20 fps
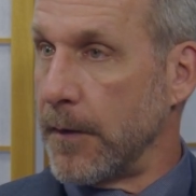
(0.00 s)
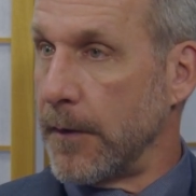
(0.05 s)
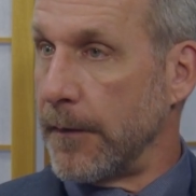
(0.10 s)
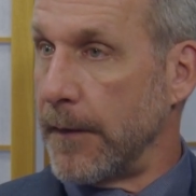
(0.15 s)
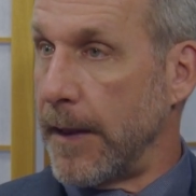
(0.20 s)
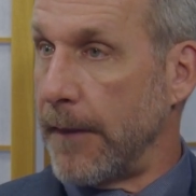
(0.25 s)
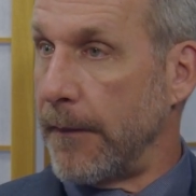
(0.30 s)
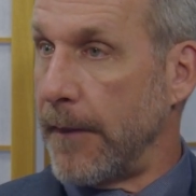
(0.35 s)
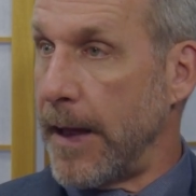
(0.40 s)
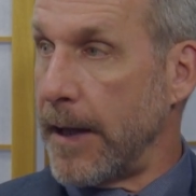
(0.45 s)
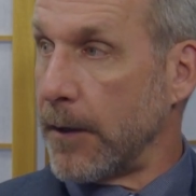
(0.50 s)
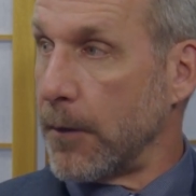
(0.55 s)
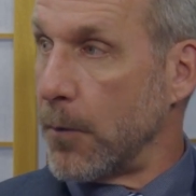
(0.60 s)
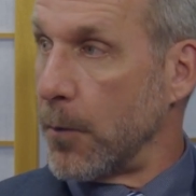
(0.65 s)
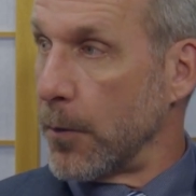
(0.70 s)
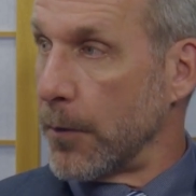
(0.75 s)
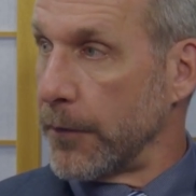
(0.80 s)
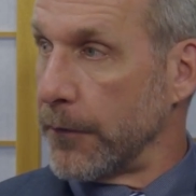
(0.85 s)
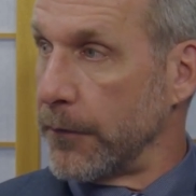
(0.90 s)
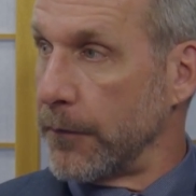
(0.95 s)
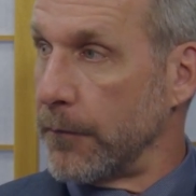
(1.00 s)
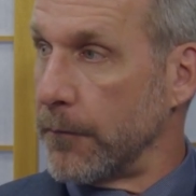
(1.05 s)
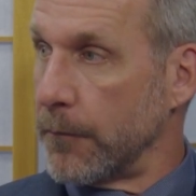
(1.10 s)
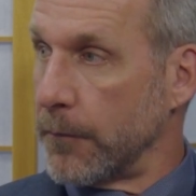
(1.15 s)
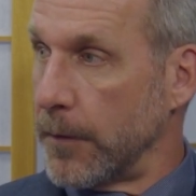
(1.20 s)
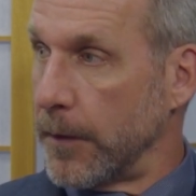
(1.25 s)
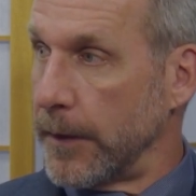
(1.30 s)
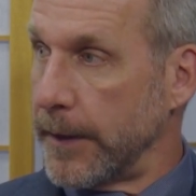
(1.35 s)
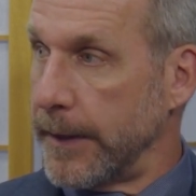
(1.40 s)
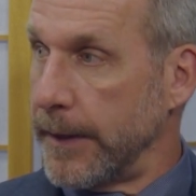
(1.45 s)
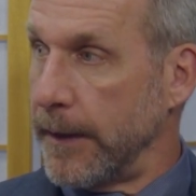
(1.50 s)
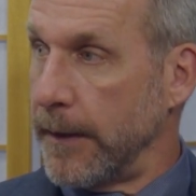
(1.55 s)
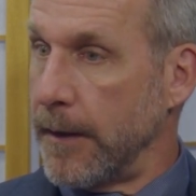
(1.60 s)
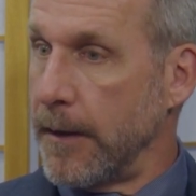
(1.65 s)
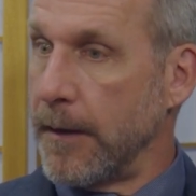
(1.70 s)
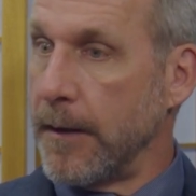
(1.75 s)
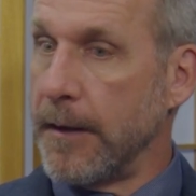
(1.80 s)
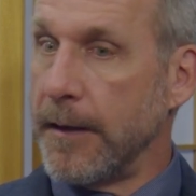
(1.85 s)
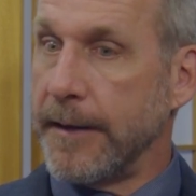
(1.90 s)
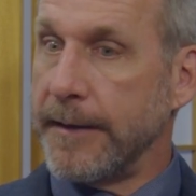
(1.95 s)
that course really
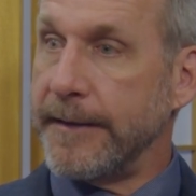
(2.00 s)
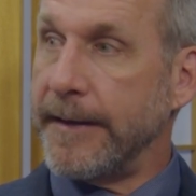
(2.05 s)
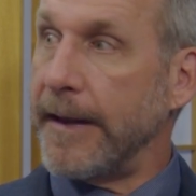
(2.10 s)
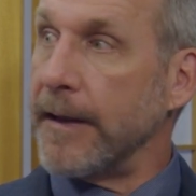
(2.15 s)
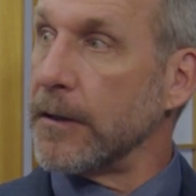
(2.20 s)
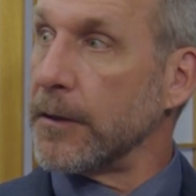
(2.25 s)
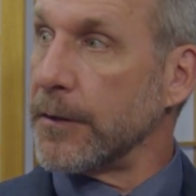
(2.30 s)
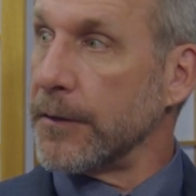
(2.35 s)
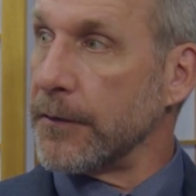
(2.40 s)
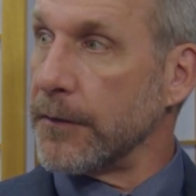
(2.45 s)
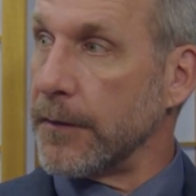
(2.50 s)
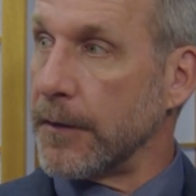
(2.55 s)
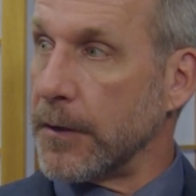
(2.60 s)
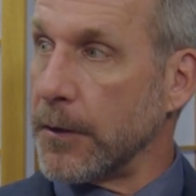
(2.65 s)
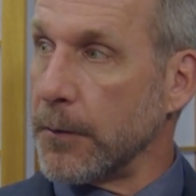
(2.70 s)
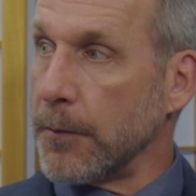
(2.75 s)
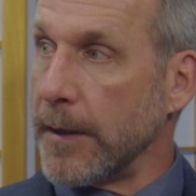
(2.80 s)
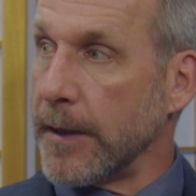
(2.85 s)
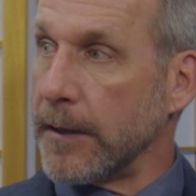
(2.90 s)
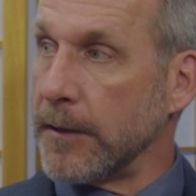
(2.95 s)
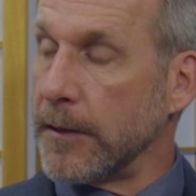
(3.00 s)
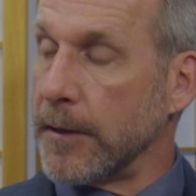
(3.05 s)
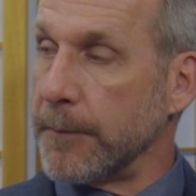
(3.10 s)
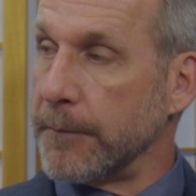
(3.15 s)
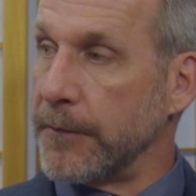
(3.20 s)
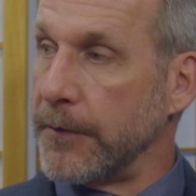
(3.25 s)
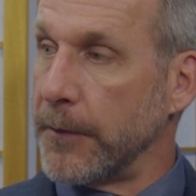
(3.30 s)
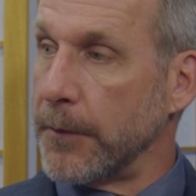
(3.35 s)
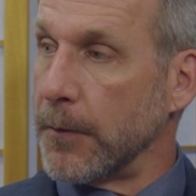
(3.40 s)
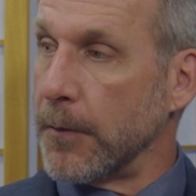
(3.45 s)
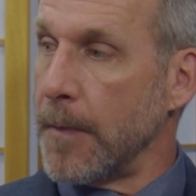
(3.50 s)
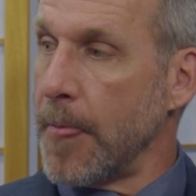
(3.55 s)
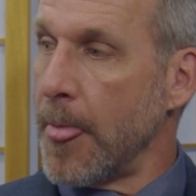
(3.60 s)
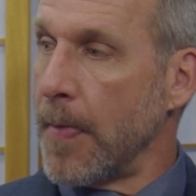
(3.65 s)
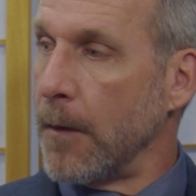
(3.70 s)
tailors the curriculum to.